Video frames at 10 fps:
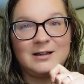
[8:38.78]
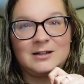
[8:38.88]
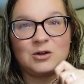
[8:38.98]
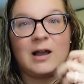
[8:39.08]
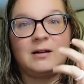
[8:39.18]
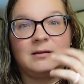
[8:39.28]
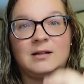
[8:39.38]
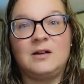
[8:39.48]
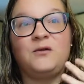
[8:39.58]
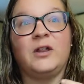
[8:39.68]
So I
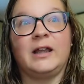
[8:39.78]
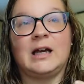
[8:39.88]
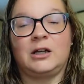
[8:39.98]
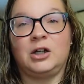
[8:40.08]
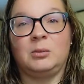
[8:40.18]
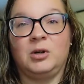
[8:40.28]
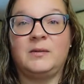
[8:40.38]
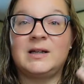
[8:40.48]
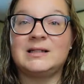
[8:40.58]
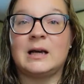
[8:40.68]
didn't feel like I couldn't breathe,
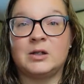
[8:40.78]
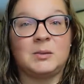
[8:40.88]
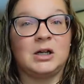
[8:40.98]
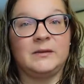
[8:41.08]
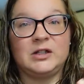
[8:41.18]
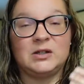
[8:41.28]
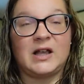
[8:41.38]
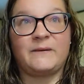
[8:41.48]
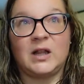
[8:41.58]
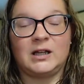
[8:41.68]
because that was part of it too, is I
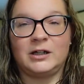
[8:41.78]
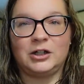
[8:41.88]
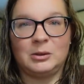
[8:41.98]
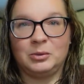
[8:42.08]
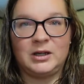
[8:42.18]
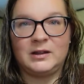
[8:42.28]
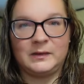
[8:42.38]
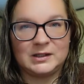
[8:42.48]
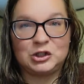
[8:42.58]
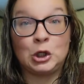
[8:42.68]
felt like I couldn't breathe in
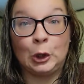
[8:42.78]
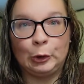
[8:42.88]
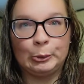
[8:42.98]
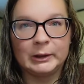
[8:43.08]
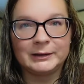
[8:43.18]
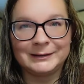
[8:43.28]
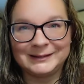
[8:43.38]
this tomb.